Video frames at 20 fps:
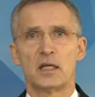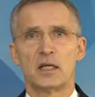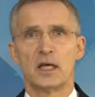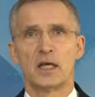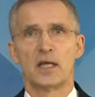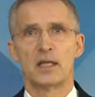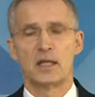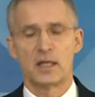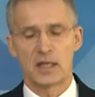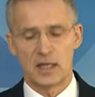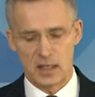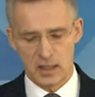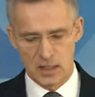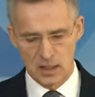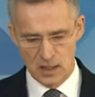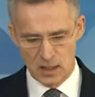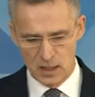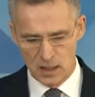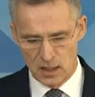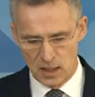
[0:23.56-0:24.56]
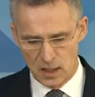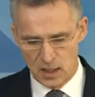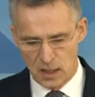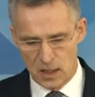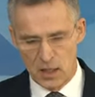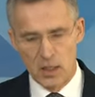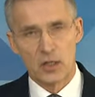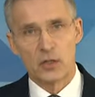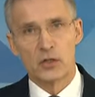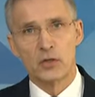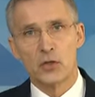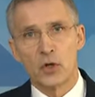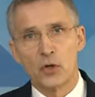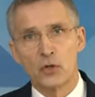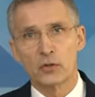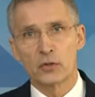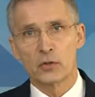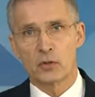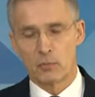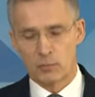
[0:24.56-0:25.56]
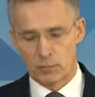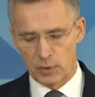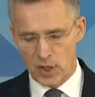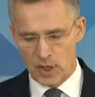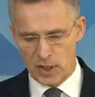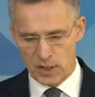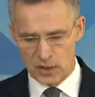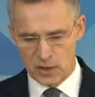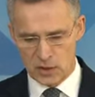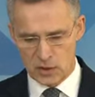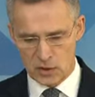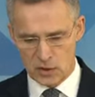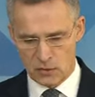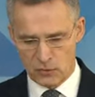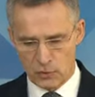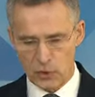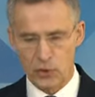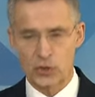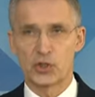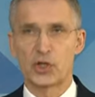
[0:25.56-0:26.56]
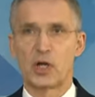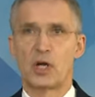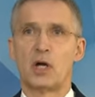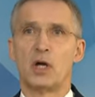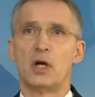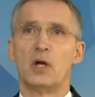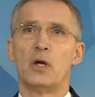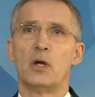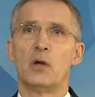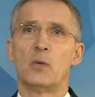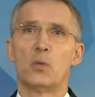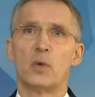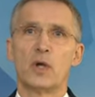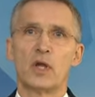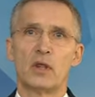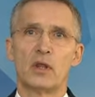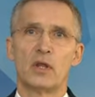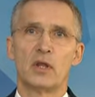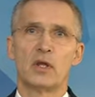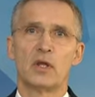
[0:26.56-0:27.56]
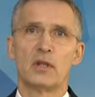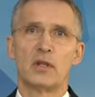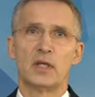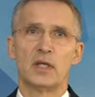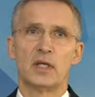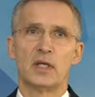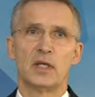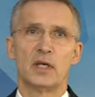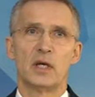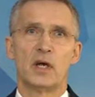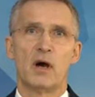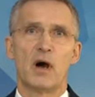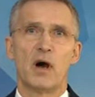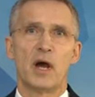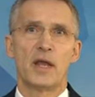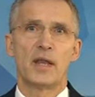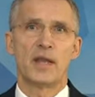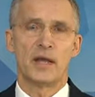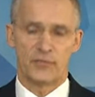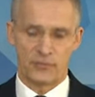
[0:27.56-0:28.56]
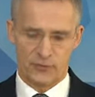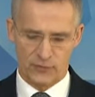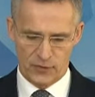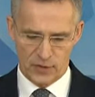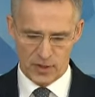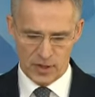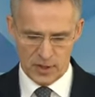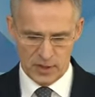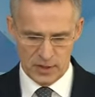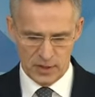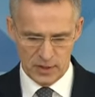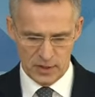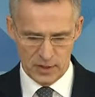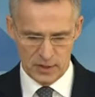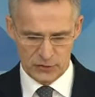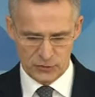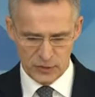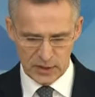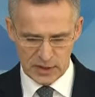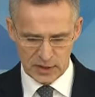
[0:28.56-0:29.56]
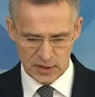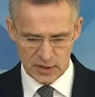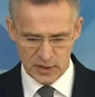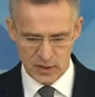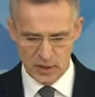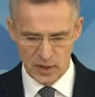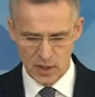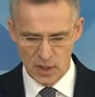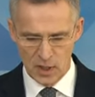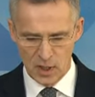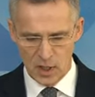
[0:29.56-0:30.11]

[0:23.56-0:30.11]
Any non-compliance of Russia with the INF treaty